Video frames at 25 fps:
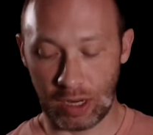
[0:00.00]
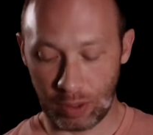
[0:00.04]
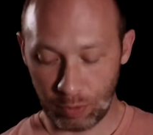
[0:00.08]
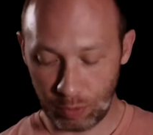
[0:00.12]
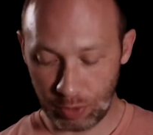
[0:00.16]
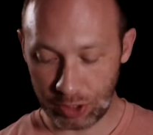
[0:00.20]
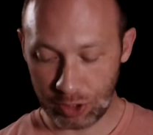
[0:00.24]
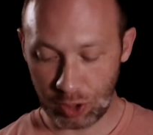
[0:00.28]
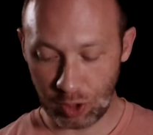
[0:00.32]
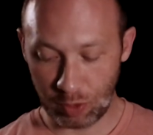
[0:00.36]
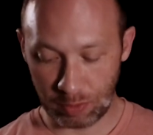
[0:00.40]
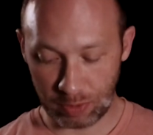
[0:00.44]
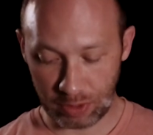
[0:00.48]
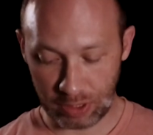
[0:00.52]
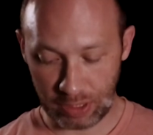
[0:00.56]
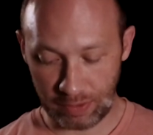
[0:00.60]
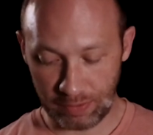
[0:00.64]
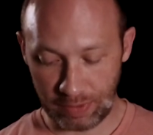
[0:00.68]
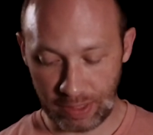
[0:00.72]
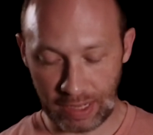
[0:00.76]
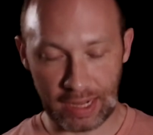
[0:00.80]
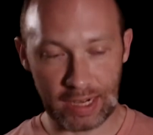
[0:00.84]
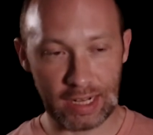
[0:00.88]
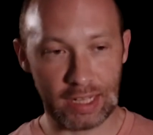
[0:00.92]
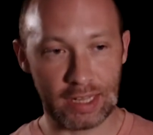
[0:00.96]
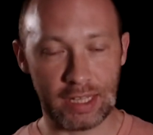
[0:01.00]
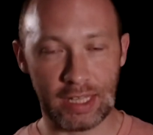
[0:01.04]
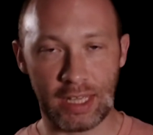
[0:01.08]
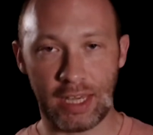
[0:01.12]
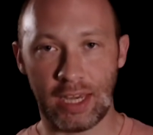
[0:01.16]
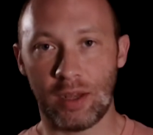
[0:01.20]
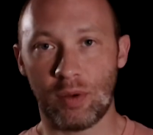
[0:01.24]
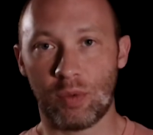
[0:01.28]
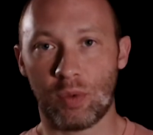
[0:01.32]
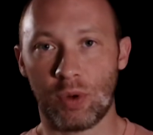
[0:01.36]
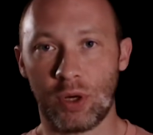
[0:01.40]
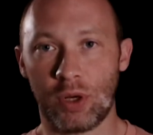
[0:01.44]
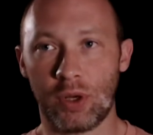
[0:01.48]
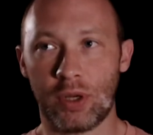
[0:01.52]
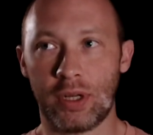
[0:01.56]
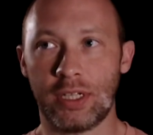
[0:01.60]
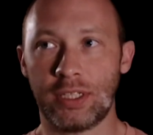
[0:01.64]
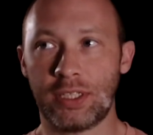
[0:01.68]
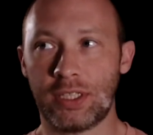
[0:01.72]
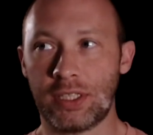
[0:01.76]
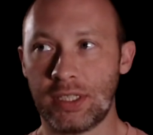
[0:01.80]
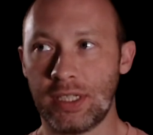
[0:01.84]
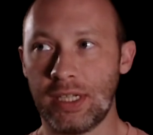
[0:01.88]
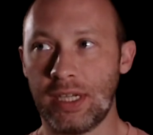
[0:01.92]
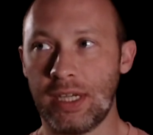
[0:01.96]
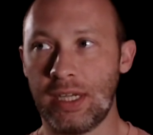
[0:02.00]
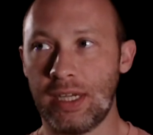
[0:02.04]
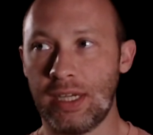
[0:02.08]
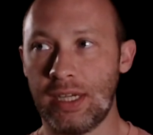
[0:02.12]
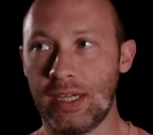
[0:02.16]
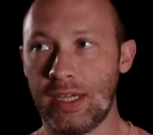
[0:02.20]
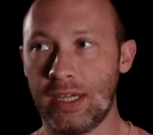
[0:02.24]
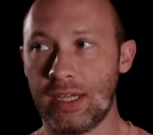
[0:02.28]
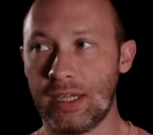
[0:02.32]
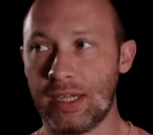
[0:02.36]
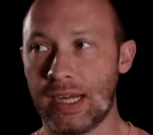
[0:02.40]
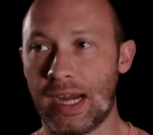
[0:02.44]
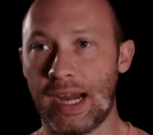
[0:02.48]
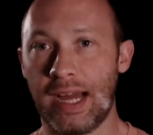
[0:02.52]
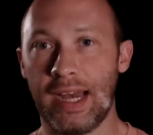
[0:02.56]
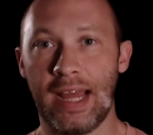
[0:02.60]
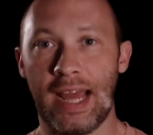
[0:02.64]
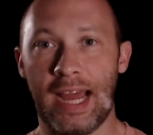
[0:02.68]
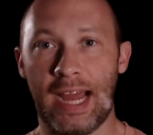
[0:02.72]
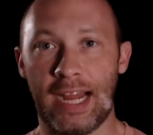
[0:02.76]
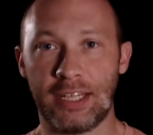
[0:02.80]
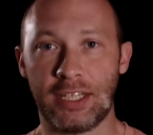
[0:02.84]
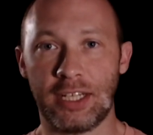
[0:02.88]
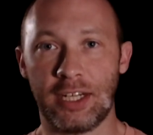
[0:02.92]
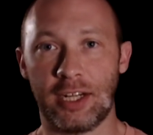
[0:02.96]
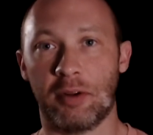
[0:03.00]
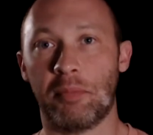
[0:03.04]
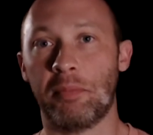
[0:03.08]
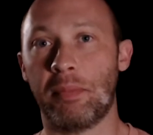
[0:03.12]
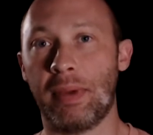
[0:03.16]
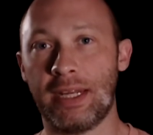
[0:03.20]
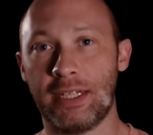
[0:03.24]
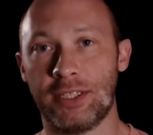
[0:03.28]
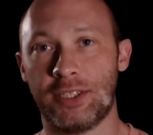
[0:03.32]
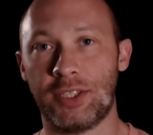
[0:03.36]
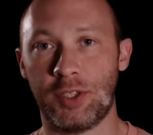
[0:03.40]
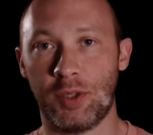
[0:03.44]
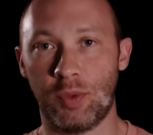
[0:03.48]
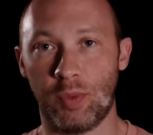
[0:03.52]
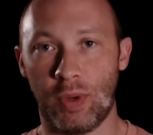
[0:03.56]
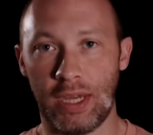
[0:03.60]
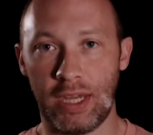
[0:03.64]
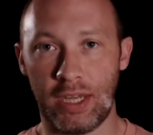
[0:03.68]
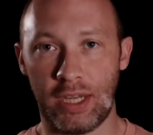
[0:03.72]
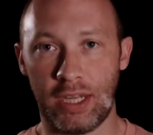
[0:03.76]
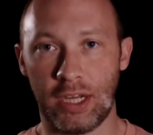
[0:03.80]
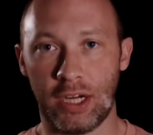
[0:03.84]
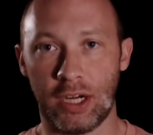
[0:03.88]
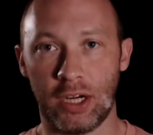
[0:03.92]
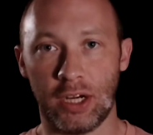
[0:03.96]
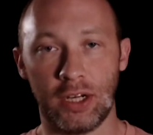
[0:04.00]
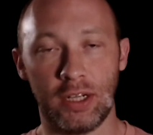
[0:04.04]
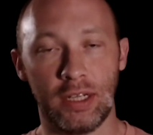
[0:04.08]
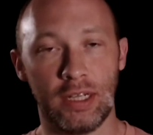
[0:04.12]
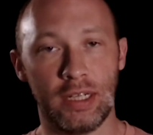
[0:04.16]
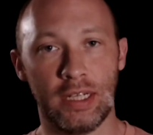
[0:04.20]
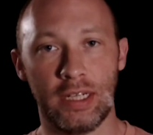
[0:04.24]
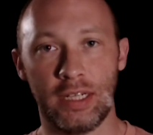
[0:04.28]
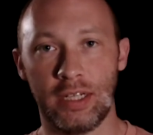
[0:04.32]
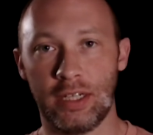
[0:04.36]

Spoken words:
I really do believe that in the end, we're going to see God act in an amazing way here.